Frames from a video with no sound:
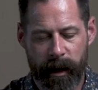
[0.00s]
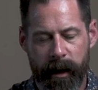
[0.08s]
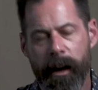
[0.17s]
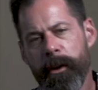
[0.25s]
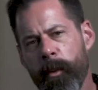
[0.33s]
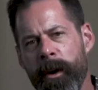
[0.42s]

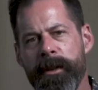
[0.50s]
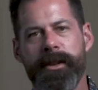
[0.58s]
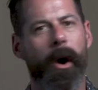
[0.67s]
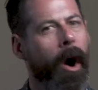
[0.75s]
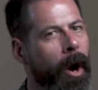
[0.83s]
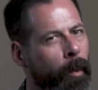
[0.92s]
In other words,
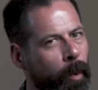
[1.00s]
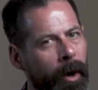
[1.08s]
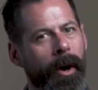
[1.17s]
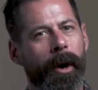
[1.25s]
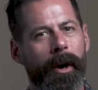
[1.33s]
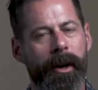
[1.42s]
our
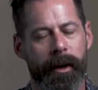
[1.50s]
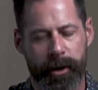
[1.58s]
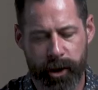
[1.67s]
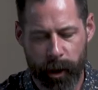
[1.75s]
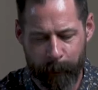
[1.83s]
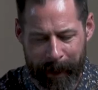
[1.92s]
work
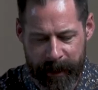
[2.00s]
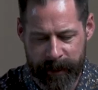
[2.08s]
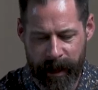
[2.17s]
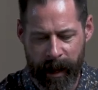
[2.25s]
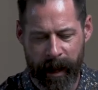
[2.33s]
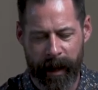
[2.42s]
should be
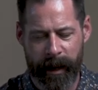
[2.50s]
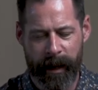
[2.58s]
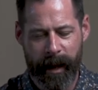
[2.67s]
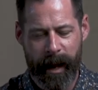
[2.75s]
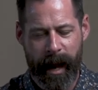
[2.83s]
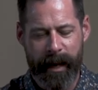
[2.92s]

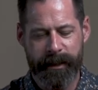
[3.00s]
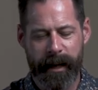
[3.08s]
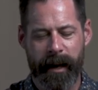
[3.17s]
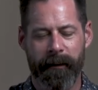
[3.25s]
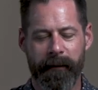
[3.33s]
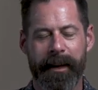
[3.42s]
done as
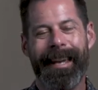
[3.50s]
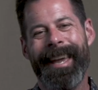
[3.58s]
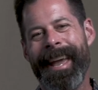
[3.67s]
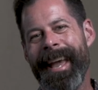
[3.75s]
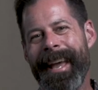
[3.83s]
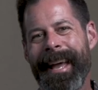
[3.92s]
if
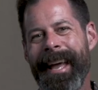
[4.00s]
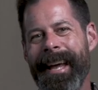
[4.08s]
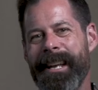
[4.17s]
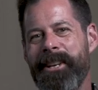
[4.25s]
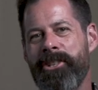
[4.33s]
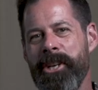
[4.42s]

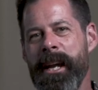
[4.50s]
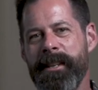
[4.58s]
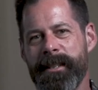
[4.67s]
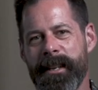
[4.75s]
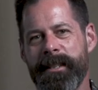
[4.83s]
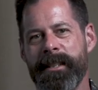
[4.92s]
King
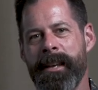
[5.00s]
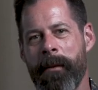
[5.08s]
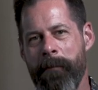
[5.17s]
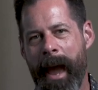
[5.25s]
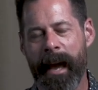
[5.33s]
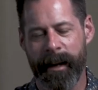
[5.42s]
Jesus
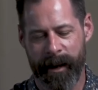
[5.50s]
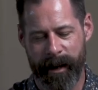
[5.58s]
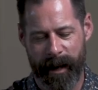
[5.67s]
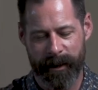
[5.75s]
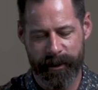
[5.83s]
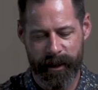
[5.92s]
commanded
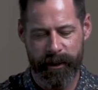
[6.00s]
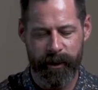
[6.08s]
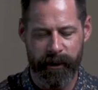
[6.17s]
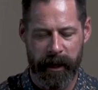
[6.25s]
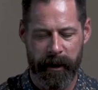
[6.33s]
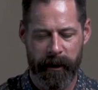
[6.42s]
us to
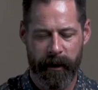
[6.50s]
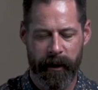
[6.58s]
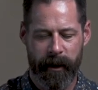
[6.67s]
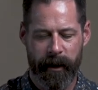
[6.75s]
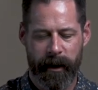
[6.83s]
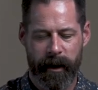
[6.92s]
do it.
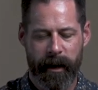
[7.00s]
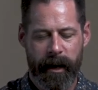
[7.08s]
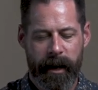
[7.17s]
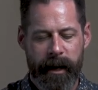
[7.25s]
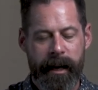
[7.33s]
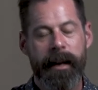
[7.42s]

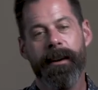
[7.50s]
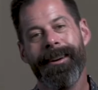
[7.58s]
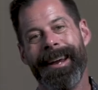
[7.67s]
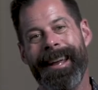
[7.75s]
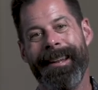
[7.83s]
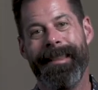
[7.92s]
Here
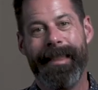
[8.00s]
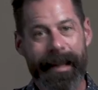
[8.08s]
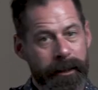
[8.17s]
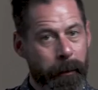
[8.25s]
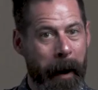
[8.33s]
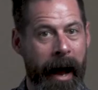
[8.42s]
in
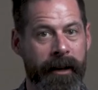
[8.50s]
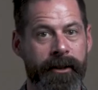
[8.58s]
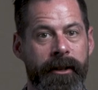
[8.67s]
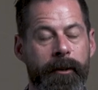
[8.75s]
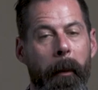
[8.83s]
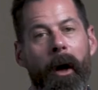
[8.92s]
this
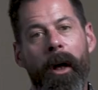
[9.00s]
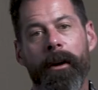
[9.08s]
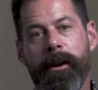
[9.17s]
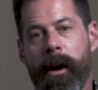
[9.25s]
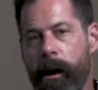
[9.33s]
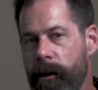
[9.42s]
passage,
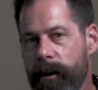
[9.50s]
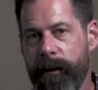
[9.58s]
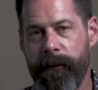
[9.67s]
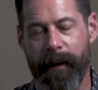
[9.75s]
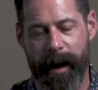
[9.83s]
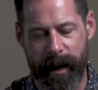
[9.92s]
Paul
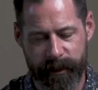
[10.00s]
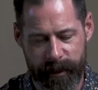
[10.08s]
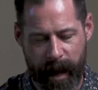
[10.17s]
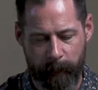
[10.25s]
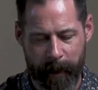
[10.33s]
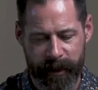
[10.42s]
codifies
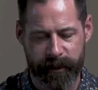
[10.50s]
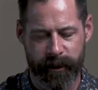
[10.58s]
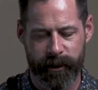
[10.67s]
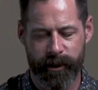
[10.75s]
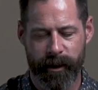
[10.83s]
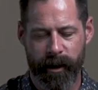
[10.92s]
that
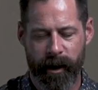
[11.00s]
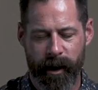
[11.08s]
message.